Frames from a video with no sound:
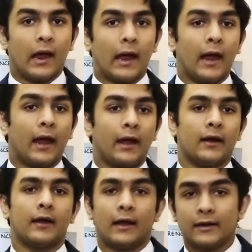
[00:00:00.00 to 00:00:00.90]

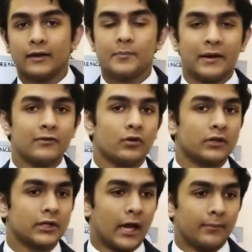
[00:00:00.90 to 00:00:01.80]
and it depends on
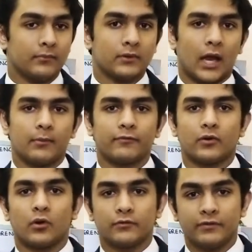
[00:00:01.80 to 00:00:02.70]
the time of
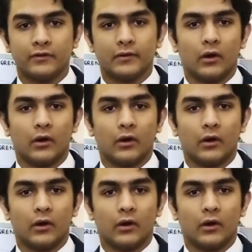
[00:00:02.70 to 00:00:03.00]
the conference.